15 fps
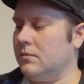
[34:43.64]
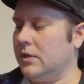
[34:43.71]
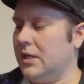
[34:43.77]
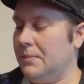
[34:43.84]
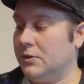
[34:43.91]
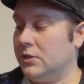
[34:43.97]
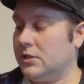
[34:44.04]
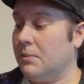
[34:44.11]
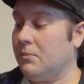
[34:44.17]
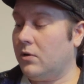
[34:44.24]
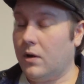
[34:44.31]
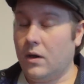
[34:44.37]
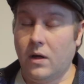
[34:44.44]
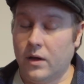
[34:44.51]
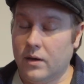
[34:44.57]
Keeping the Summer
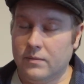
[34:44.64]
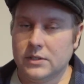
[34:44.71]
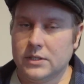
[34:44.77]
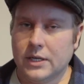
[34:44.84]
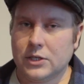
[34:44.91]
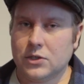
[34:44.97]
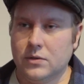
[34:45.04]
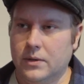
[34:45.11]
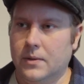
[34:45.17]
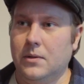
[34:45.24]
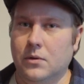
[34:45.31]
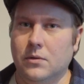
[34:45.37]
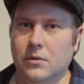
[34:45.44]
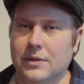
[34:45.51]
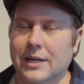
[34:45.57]
Alive is actually,
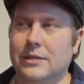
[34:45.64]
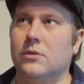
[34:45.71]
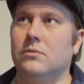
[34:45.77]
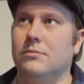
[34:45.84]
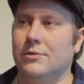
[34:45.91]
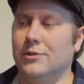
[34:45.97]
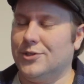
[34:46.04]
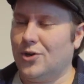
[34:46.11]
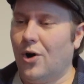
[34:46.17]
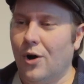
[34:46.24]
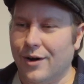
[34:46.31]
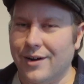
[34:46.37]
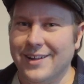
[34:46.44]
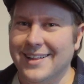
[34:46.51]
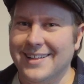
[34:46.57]
that
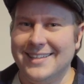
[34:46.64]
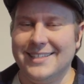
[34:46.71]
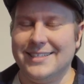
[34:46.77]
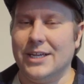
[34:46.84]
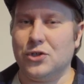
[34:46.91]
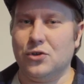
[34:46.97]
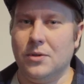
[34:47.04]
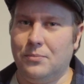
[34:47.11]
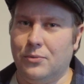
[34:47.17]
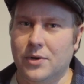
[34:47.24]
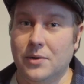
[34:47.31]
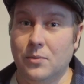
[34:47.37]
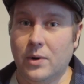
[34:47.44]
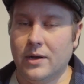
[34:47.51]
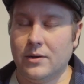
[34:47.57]
song is actually
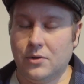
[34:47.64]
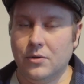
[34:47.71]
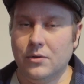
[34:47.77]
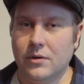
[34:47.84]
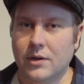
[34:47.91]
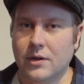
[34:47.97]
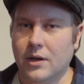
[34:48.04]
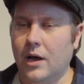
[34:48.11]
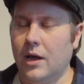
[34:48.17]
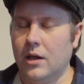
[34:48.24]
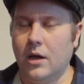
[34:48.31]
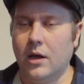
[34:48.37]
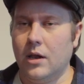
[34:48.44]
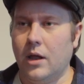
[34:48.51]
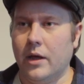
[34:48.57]
pretty good.
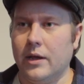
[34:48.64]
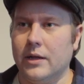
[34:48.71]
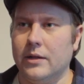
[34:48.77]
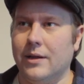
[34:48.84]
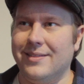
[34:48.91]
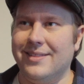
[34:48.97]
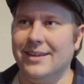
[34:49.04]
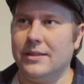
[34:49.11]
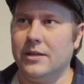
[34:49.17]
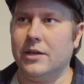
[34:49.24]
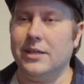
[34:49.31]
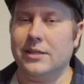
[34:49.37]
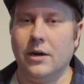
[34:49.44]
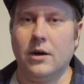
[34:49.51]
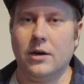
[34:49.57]
I like it. I think the
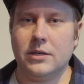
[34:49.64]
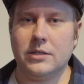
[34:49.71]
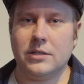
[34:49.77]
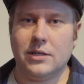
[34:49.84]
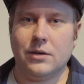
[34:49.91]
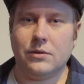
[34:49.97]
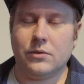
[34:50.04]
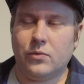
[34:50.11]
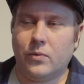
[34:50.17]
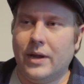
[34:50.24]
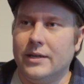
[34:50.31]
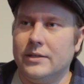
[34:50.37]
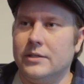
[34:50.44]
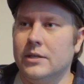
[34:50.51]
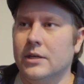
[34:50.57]
guitars sound
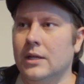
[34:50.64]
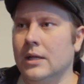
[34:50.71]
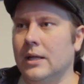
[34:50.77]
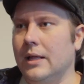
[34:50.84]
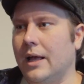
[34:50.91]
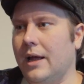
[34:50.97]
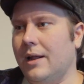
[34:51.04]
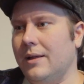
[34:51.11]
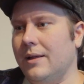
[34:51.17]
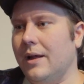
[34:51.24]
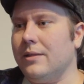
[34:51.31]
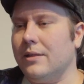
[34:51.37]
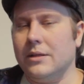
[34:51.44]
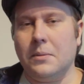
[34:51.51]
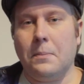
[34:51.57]
great, and
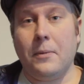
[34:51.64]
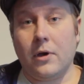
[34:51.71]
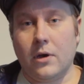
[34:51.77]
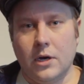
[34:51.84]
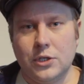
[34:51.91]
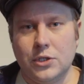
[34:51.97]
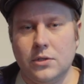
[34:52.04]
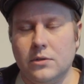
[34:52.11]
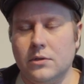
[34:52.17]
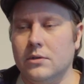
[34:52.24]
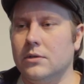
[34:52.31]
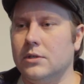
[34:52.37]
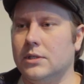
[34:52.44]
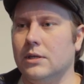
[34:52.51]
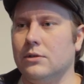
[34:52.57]
I think the percussion
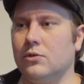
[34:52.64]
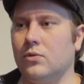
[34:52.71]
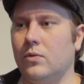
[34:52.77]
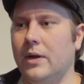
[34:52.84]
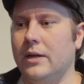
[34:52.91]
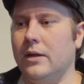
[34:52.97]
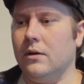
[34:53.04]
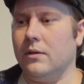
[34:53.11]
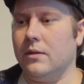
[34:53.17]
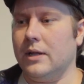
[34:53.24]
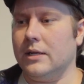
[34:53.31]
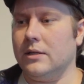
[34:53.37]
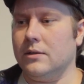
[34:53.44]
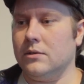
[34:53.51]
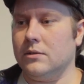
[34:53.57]
sounds great on
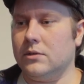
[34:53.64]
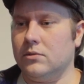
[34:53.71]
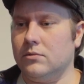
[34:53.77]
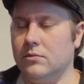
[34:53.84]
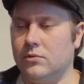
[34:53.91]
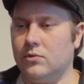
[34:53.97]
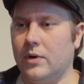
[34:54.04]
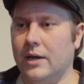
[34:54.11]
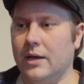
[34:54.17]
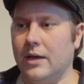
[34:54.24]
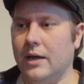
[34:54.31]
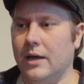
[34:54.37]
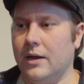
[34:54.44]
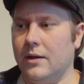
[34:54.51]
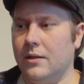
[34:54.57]
that track,
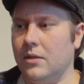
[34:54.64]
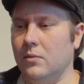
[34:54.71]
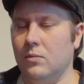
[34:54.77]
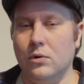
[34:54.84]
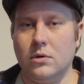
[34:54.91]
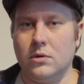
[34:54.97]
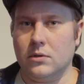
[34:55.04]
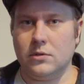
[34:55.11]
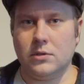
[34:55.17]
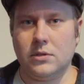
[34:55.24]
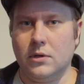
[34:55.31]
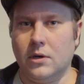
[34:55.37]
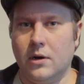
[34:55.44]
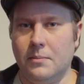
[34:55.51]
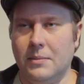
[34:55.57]
and the vocals
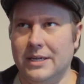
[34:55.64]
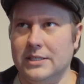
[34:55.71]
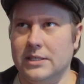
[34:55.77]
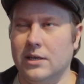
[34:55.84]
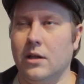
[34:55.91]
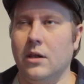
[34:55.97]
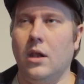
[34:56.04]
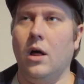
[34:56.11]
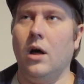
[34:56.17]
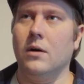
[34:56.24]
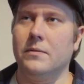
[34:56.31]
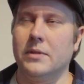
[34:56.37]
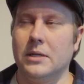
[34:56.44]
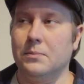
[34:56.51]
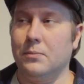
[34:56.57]
are amazing. I
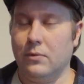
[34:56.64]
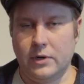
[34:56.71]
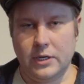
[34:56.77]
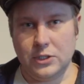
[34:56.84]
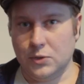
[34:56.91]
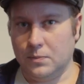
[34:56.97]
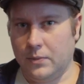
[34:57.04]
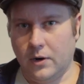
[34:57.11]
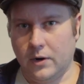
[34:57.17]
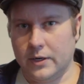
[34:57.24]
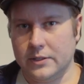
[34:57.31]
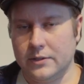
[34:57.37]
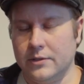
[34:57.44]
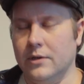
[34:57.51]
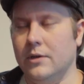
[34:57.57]
love that bridge
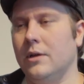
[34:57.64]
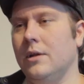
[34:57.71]
part.